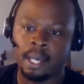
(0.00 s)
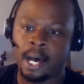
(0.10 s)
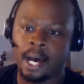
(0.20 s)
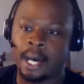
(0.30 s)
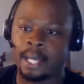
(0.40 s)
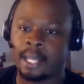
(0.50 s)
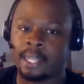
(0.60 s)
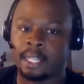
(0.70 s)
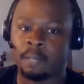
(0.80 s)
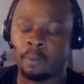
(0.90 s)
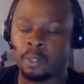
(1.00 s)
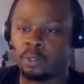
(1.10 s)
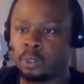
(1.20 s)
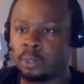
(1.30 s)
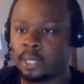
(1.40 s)
And I think that when you
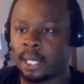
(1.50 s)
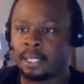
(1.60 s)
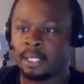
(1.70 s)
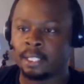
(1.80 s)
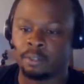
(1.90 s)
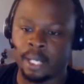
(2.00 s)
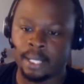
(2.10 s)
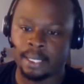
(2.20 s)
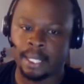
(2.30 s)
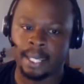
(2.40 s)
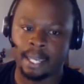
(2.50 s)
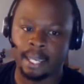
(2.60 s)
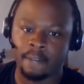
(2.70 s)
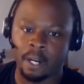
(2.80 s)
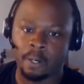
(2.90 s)
do that, it just creates like a
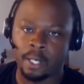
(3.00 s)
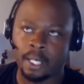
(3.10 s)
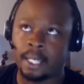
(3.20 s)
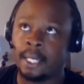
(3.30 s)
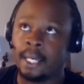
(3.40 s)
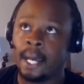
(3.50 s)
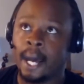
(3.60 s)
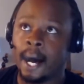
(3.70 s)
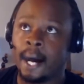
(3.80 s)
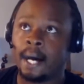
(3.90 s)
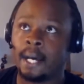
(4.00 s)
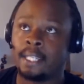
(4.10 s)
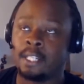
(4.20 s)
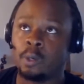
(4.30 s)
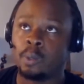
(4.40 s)
very
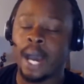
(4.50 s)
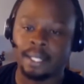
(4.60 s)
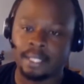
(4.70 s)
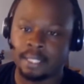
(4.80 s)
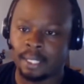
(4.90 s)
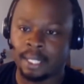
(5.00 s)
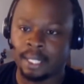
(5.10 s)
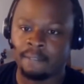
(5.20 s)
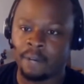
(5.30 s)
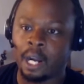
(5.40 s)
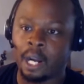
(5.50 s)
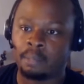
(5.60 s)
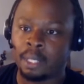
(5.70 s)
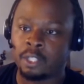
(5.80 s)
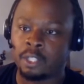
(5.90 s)
condescending
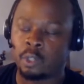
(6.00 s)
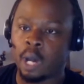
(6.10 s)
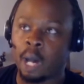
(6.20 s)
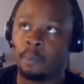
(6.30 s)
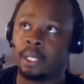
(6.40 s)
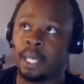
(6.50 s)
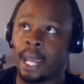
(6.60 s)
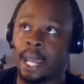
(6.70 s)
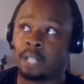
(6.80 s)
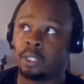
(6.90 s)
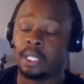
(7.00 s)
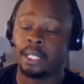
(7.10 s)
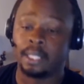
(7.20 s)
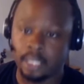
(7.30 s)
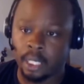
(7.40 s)
environment. So I would actually
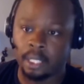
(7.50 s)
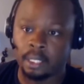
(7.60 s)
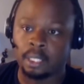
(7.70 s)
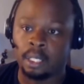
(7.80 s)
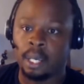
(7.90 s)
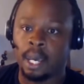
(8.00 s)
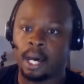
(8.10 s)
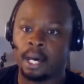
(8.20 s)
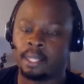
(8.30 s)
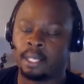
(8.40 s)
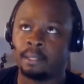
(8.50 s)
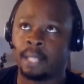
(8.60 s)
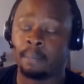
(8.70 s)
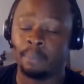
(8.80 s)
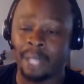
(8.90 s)
contend that
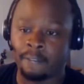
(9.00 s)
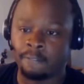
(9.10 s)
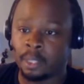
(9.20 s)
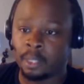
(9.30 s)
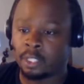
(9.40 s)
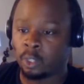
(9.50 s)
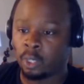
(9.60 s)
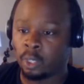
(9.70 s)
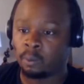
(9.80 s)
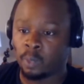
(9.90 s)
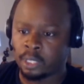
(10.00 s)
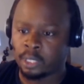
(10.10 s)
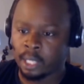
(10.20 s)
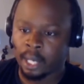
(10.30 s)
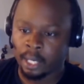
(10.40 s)
like Black feminist thought, which
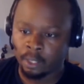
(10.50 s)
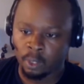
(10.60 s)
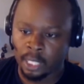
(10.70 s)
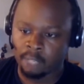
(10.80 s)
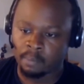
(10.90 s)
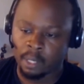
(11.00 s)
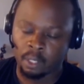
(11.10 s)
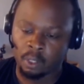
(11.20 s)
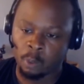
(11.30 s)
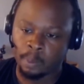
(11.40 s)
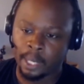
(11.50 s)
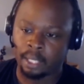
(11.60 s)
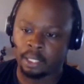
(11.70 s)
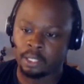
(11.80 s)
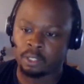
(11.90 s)
I know a lot of my
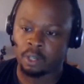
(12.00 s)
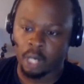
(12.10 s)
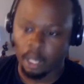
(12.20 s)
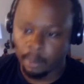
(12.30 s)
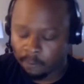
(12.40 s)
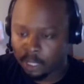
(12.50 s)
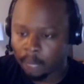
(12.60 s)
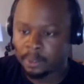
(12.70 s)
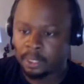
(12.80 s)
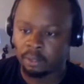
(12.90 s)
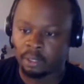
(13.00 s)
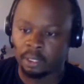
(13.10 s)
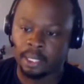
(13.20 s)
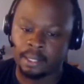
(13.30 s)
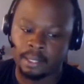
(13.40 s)
co-panelists are coming from that particular
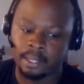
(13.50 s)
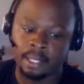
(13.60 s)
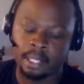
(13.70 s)
lens,